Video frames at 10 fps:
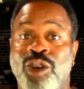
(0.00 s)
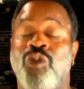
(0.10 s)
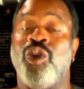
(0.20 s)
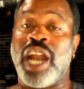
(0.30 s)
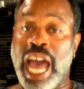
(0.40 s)

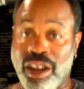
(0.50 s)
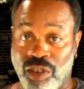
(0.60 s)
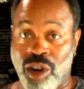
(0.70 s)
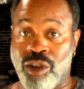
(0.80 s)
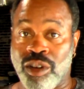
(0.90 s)
when I
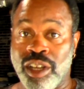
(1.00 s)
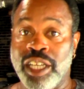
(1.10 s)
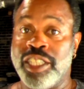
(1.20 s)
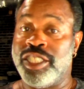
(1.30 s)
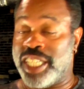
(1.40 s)
croak,
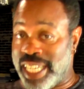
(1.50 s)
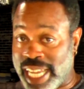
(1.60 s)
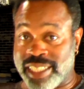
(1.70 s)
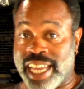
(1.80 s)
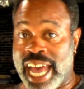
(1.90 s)
the
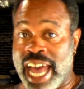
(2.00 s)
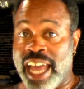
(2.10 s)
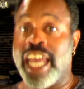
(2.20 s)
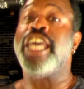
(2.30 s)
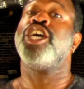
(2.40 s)
next guy,
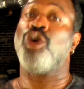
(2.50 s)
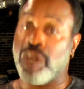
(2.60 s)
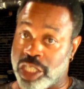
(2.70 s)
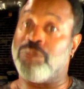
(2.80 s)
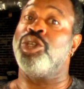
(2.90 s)
he gonna
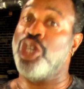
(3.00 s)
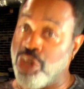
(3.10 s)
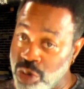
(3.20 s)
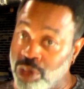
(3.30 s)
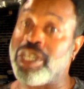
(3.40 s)
get some
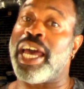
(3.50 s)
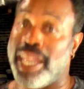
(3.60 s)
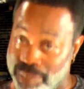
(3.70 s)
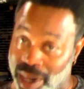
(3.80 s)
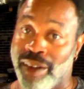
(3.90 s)
used
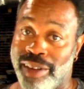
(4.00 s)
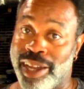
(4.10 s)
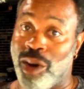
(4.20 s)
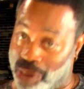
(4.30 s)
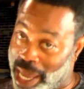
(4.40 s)
Halle Berry,
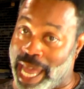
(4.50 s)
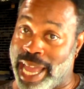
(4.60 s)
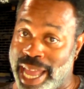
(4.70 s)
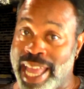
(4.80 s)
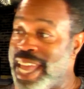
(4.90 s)

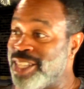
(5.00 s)
okay?